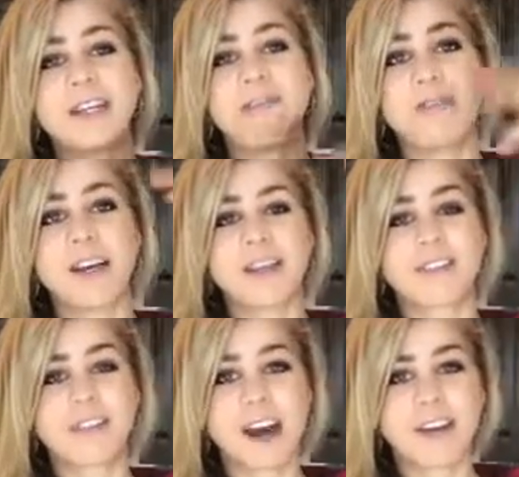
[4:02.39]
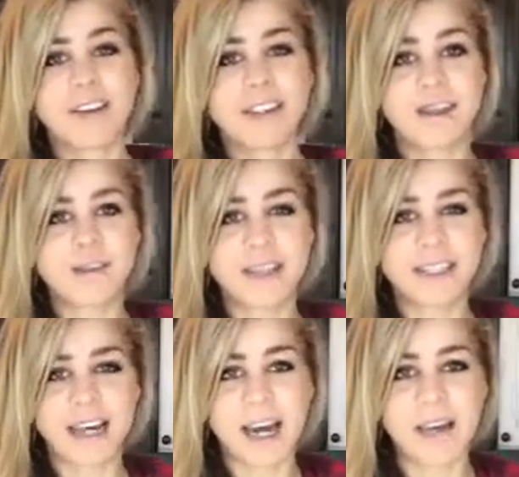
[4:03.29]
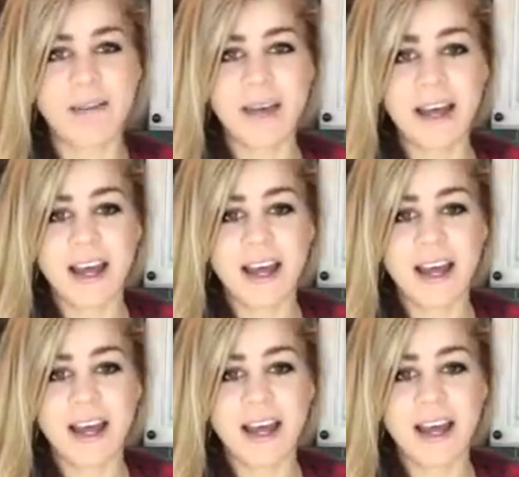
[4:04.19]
influx of calories at one time,